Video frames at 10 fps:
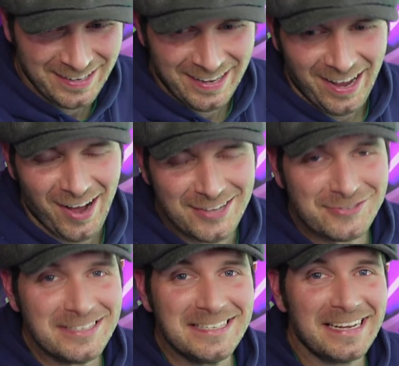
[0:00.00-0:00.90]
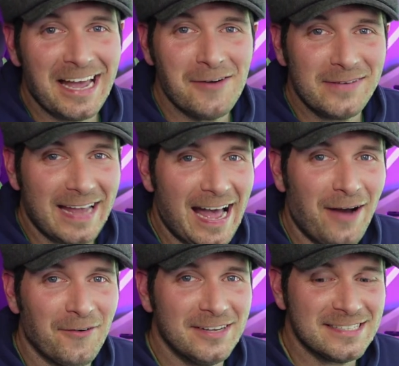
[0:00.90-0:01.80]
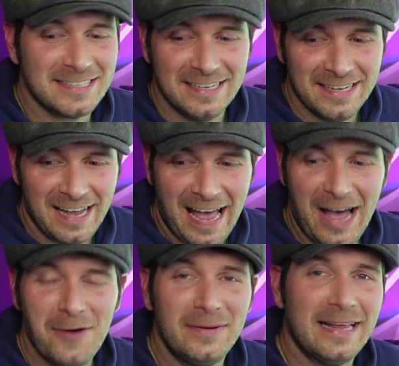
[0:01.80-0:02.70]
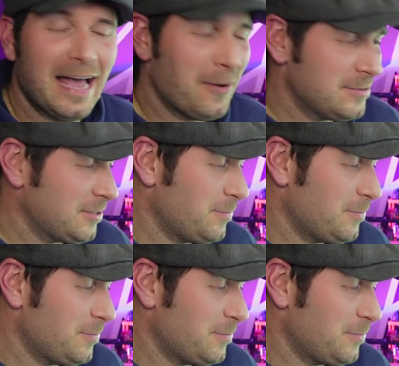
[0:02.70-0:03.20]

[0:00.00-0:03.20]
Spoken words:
I dread to think how many hours I